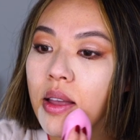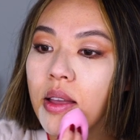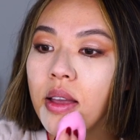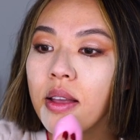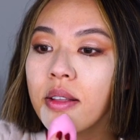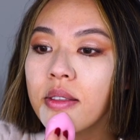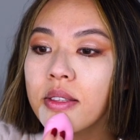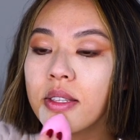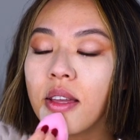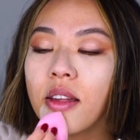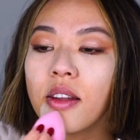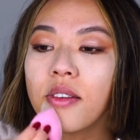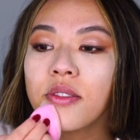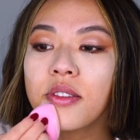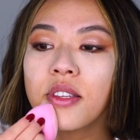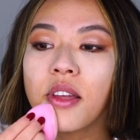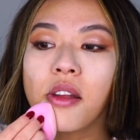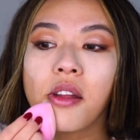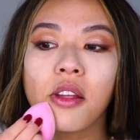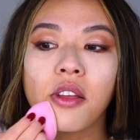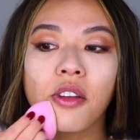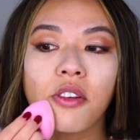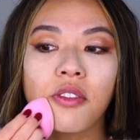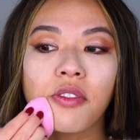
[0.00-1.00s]
instead of
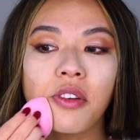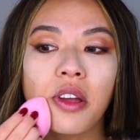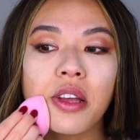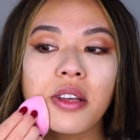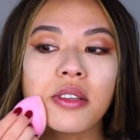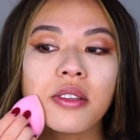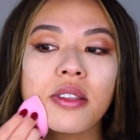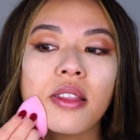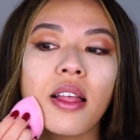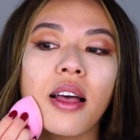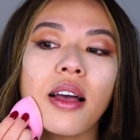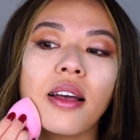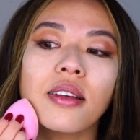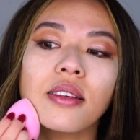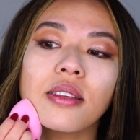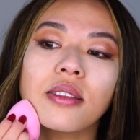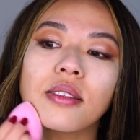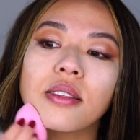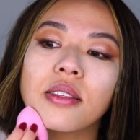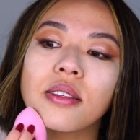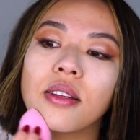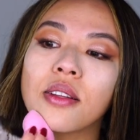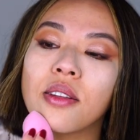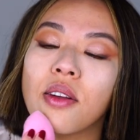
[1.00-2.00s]
setting your face
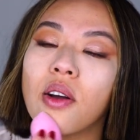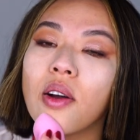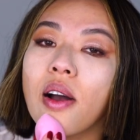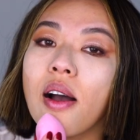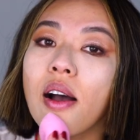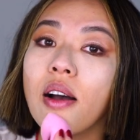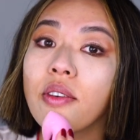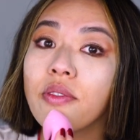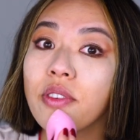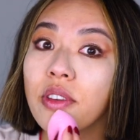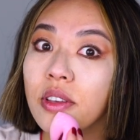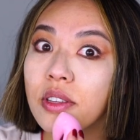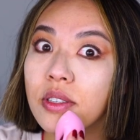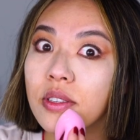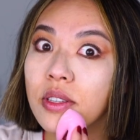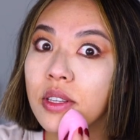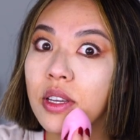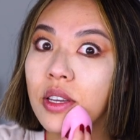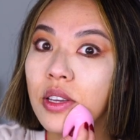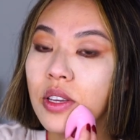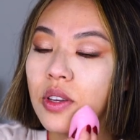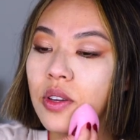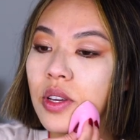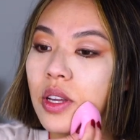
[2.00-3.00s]
last. Now,
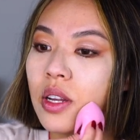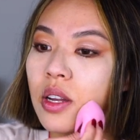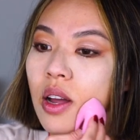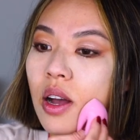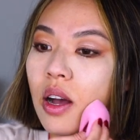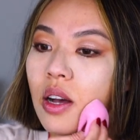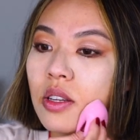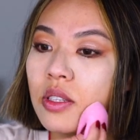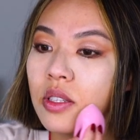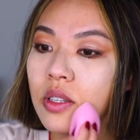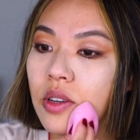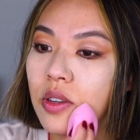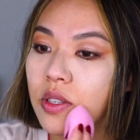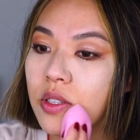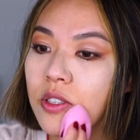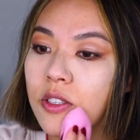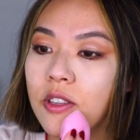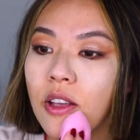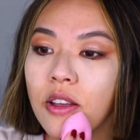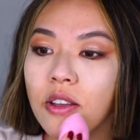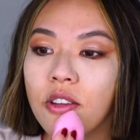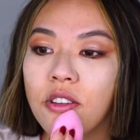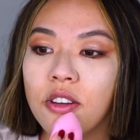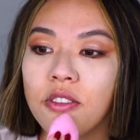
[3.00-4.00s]
obviously, you can also
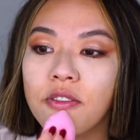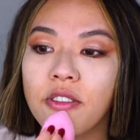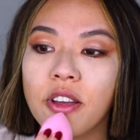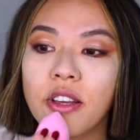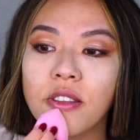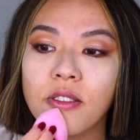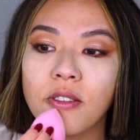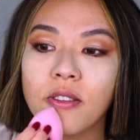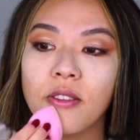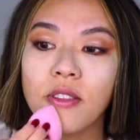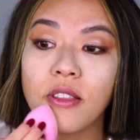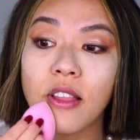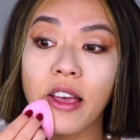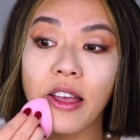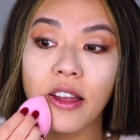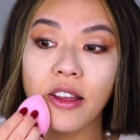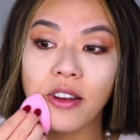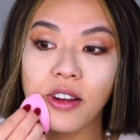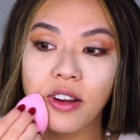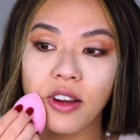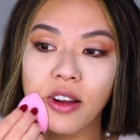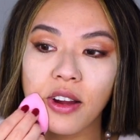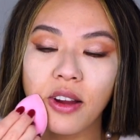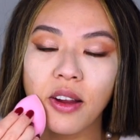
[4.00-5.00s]
set your face
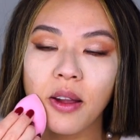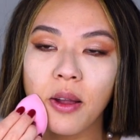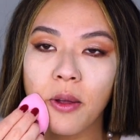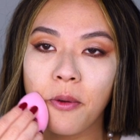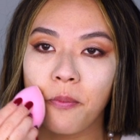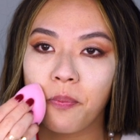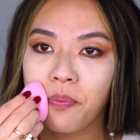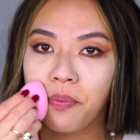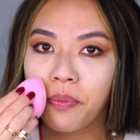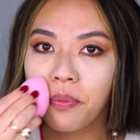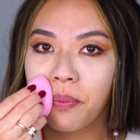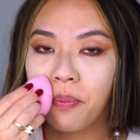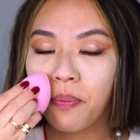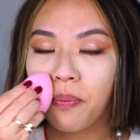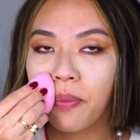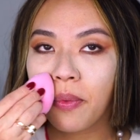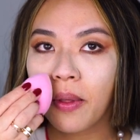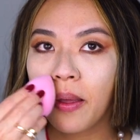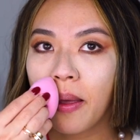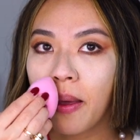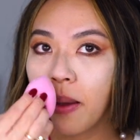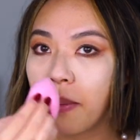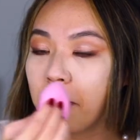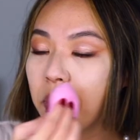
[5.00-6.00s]
later,
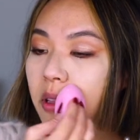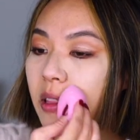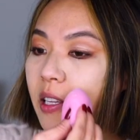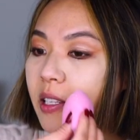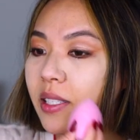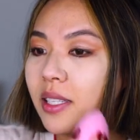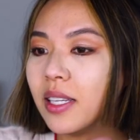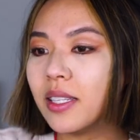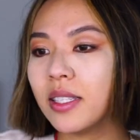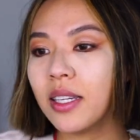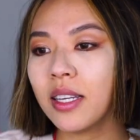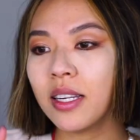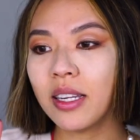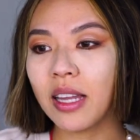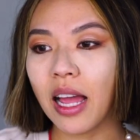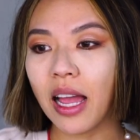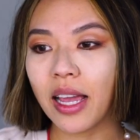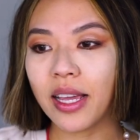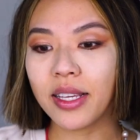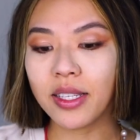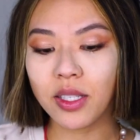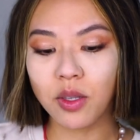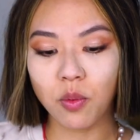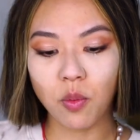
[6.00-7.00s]
but this is a
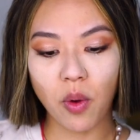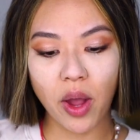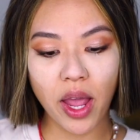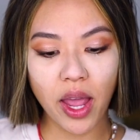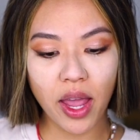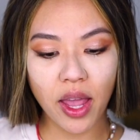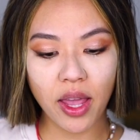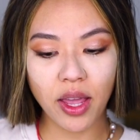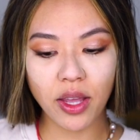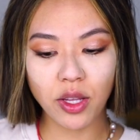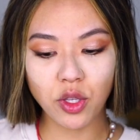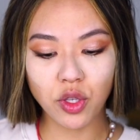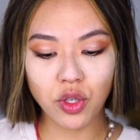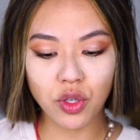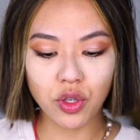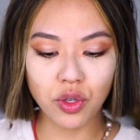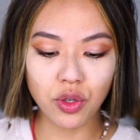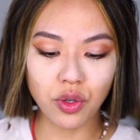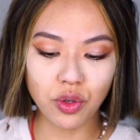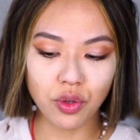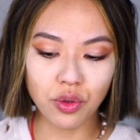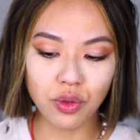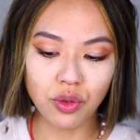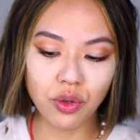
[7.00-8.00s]
nice way
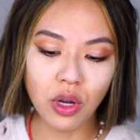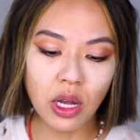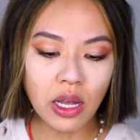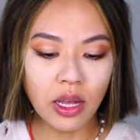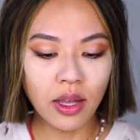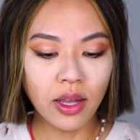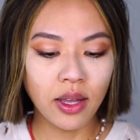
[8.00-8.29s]
to